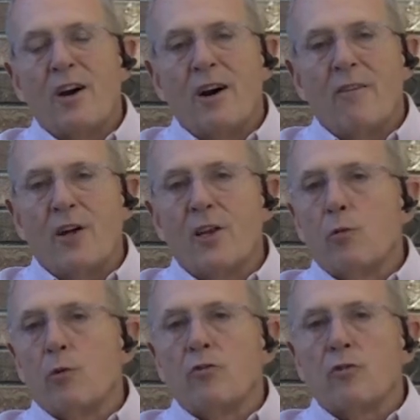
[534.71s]
of any
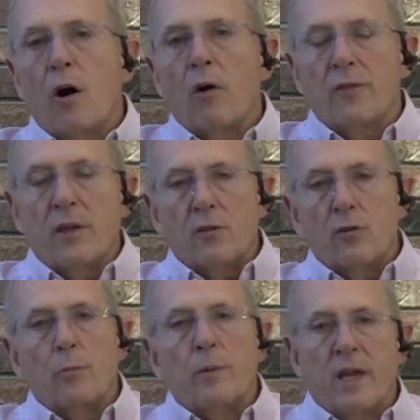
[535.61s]
result, and
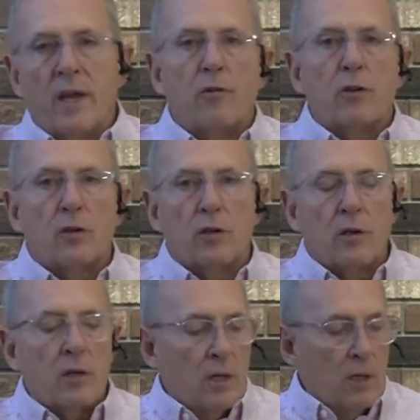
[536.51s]
you'll be able to
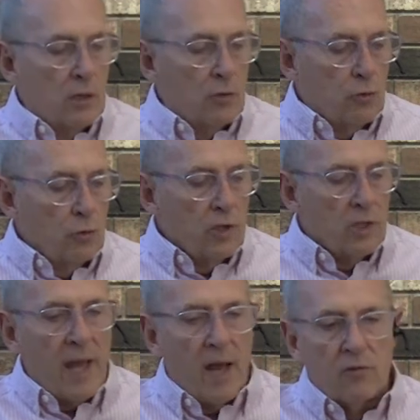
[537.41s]
do the
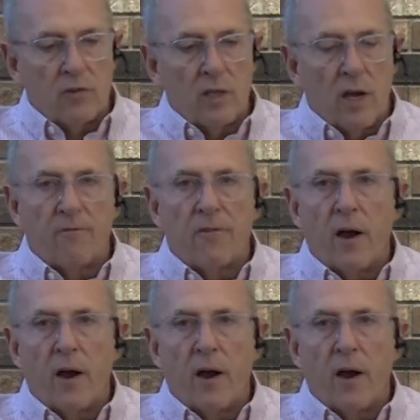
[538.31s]
dowsing. I